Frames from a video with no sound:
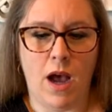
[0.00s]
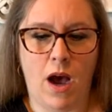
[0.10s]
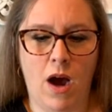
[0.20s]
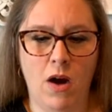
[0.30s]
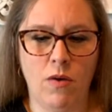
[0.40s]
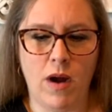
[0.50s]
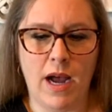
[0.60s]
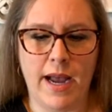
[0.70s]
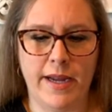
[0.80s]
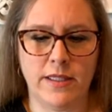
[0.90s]
All
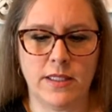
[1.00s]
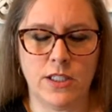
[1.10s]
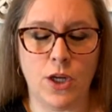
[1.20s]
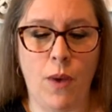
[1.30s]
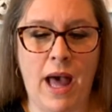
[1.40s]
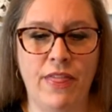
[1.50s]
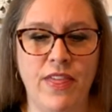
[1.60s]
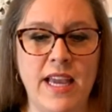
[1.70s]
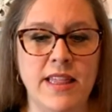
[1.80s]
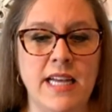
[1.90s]
right. So I
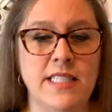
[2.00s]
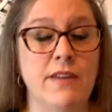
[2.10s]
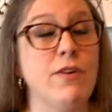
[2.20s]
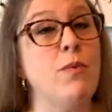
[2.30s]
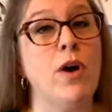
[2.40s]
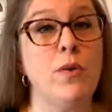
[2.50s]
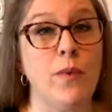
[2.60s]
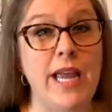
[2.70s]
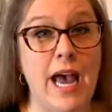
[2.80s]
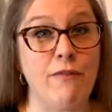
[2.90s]
think that's everyone.
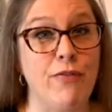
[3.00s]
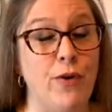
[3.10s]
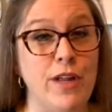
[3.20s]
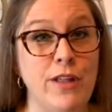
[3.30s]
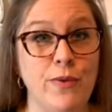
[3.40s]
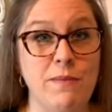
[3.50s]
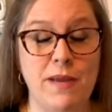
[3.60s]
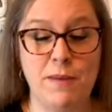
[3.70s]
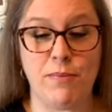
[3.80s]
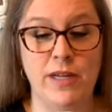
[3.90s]
We have 33
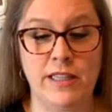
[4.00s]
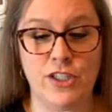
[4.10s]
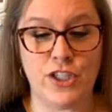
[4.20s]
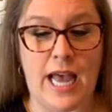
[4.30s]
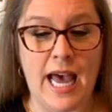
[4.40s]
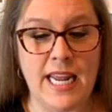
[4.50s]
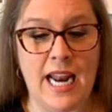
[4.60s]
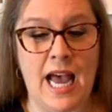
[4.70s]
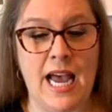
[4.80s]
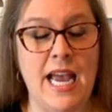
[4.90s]
people in the chat, and
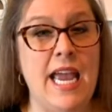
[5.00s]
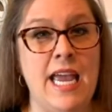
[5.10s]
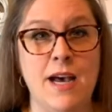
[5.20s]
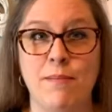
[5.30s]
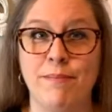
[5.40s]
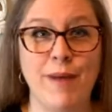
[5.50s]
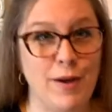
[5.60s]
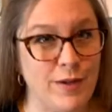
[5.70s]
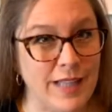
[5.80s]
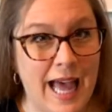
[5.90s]
I am
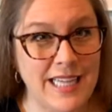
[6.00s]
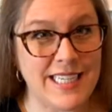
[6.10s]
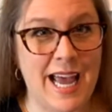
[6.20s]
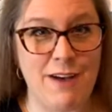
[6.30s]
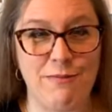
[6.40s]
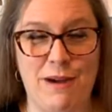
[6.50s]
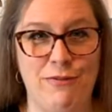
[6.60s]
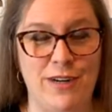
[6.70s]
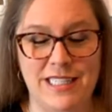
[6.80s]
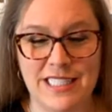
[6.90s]
glad to have my
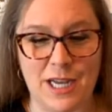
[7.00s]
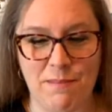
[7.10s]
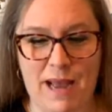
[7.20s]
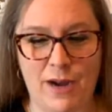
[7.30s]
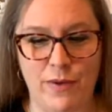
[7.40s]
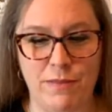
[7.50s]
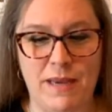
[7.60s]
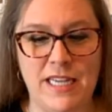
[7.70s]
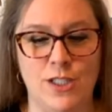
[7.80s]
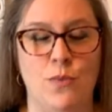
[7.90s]
friends come back with
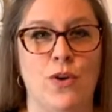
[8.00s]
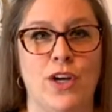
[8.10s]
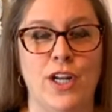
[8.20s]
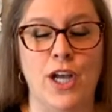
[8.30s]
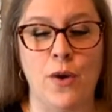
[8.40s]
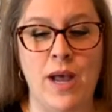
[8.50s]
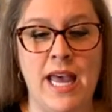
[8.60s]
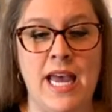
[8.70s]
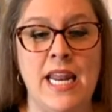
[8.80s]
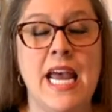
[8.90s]
me. So we're going to go
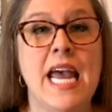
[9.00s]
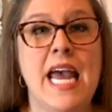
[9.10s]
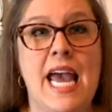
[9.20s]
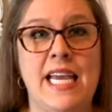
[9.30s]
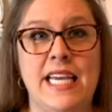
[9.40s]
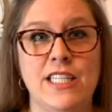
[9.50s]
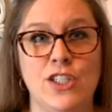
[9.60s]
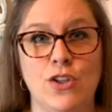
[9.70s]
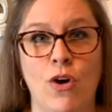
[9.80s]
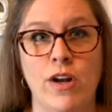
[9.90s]
ahead and get
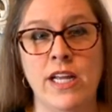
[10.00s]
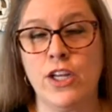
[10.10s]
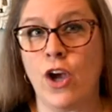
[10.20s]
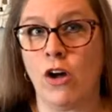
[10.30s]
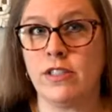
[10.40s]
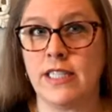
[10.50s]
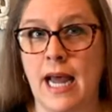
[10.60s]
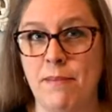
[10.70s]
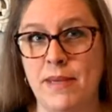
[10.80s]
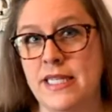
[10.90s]
started. Y'all, did I
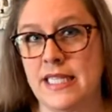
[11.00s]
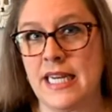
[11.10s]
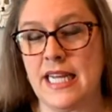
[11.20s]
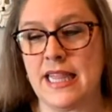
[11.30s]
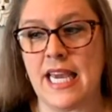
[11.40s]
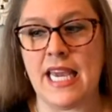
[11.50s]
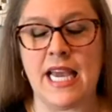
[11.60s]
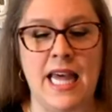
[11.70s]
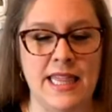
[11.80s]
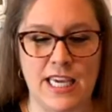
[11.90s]
miss anything?
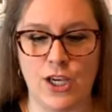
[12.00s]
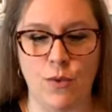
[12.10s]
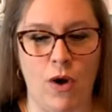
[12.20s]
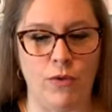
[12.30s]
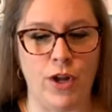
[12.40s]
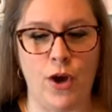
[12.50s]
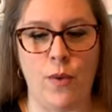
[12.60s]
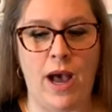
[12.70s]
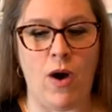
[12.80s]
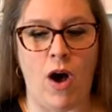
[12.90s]
I think you all know
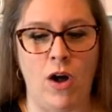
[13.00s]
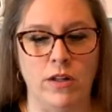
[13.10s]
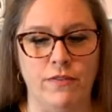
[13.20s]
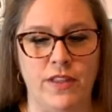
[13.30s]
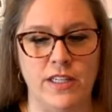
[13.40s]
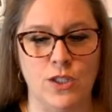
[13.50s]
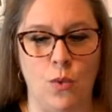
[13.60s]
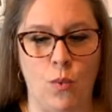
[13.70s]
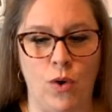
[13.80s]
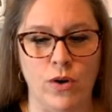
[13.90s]
how all of this
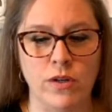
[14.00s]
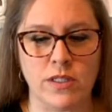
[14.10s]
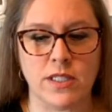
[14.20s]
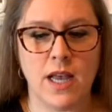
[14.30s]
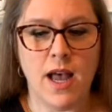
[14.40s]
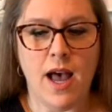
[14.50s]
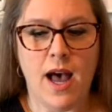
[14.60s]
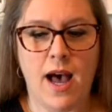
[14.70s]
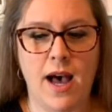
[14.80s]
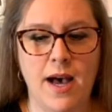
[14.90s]
works.
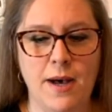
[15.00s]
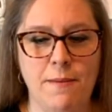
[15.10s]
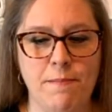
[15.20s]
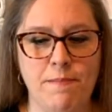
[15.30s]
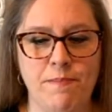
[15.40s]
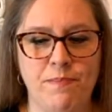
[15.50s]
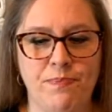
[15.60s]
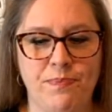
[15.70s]
Um,